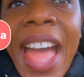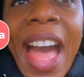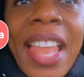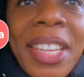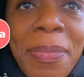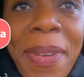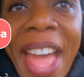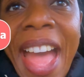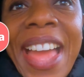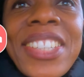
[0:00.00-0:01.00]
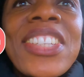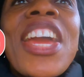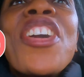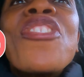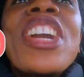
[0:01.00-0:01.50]
calabash,
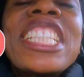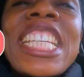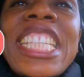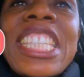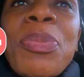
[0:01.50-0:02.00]
which